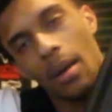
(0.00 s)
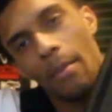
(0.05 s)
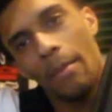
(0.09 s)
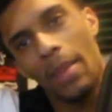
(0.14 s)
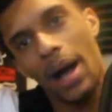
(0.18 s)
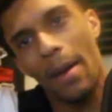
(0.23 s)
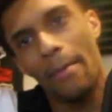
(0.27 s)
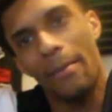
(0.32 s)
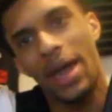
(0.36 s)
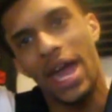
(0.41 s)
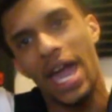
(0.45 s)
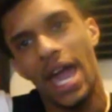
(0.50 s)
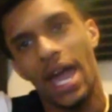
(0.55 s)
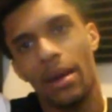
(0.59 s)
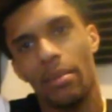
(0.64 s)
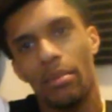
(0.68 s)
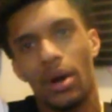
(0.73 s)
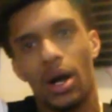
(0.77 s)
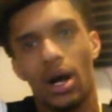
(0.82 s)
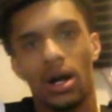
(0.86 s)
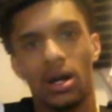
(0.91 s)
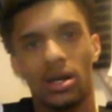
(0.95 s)
my
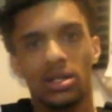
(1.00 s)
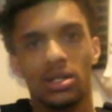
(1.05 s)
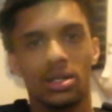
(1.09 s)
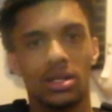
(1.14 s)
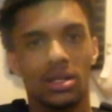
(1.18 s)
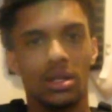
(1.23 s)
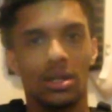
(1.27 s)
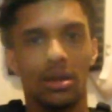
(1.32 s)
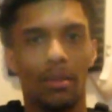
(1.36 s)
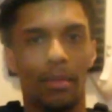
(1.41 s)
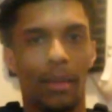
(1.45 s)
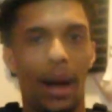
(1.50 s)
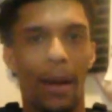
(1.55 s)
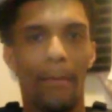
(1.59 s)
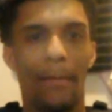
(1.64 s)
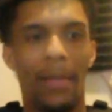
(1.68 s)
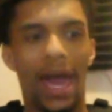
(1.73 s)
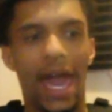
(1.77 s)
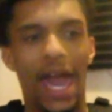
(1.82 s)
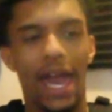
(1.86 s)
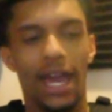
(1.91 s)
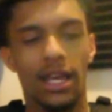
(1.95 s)
mag box, my
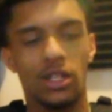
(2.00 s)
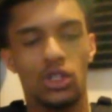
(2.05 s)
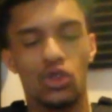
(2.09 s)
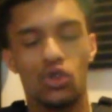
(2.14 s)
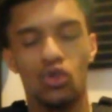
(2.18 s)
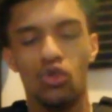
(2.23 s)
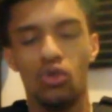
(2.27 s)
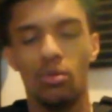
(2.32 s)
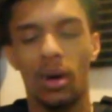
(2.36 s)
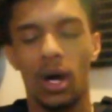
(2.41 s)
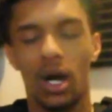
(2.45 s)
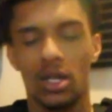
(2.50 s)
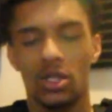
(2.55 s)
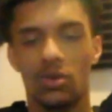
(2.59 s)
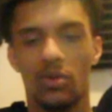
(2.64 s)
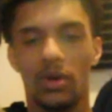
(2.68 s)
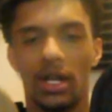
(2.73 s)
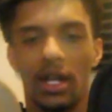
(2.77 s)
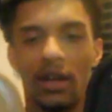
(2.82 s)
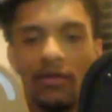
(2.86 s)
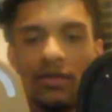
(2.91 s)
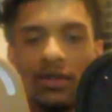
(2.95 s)
mag toolbox or
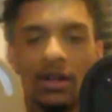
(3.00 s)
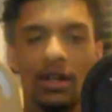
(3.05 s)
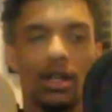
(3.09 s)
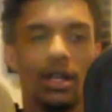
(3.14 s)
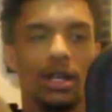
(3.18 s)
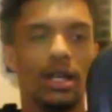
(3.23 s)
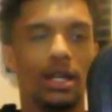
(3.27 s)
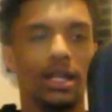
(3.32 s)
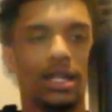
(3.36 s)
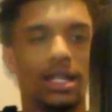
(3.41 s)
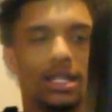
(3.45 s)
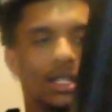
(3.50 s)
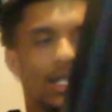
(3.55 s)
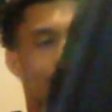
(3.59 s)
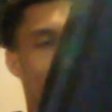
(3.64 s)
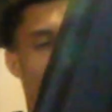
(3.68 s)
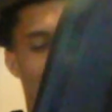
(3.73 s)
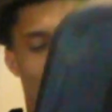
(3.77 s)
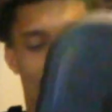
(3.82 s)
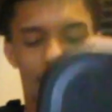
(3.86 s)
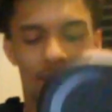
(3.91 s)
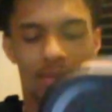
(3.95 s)
whatever. This just
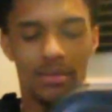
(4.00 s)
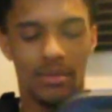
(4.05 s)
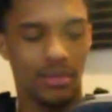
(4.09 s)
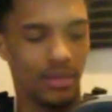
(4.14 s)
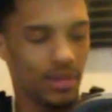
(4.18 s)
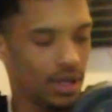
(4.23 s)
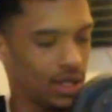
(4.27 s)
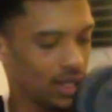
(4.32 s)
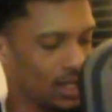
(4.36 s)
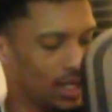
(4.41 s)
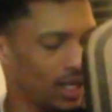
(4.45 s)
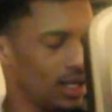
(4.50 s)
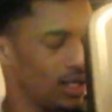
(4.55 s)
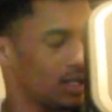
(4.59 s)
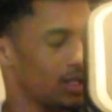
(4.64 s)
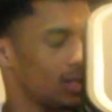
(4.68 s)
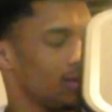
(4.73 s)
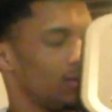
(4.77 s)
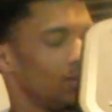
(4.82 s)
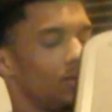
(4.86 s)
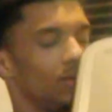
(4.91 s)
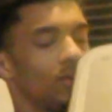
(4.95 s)
got, I think
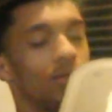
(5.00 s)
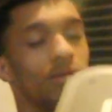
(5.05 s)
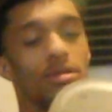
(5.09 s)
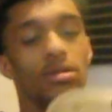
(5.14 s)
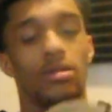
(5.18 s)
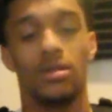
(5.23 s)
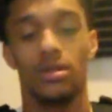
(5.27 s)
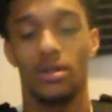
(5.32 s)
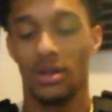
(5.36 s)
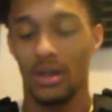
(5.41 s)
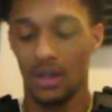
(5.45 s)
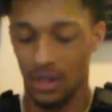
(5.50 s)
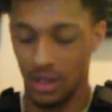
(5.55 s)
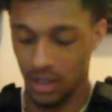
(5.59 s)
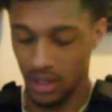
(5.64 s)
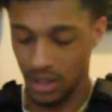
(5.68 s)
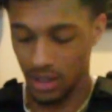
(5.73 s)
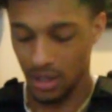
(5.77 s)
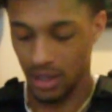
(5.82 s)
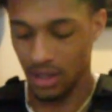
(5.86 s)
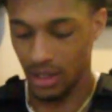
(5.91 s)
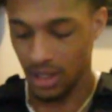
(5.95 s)
so.
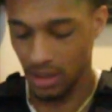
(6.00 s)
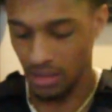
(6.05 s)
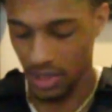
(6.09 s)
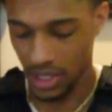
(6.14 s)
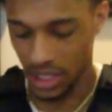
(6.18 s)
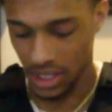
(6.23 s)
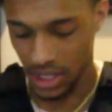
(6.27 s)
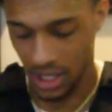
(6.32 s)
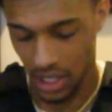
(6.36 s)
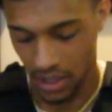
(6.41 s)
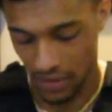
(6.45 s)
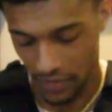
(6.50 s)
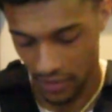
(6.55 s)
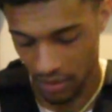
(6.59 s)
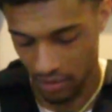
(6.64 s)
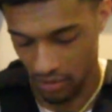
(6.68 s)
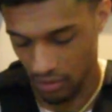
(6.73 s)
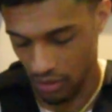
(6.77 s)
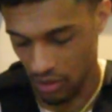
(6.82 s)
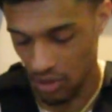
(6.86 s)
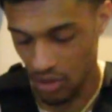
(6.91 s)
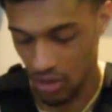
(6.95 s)
Let me see if
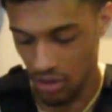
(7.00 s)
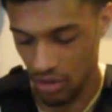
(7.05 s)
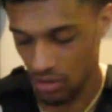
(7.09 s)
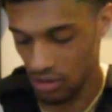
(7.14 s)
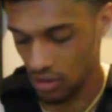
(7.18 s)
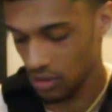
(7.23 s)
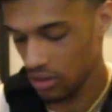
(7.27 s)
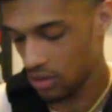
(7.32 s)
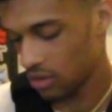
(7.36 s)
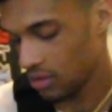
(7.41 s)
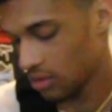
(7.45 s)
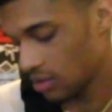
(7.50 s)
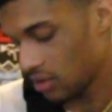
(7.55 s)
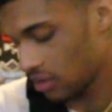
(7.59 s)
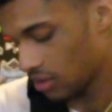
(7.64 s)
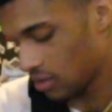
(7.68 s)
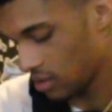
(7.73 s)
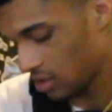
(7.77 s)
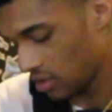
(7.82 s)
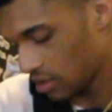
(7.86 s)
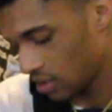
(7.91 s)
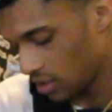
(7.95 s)
I'm wrong.
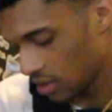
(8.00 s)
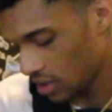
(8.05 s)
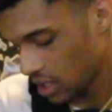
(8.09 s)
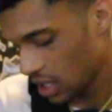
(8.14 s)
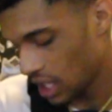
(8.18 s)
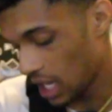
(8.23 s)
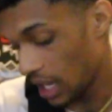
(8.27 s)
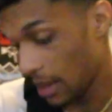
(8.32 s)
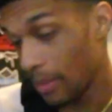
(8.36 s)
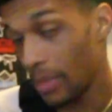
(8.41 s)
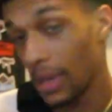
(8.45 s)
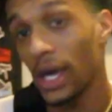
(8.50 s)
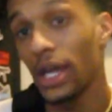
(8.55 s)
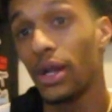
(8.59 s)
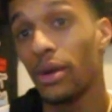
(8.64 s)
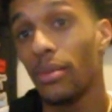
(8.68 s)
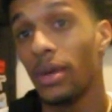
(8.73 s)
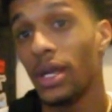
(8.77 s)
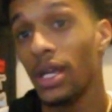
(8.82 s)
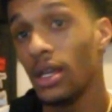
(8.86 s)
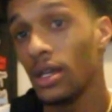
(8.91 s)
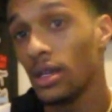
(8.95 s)
It better
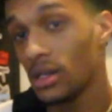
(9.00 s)
be.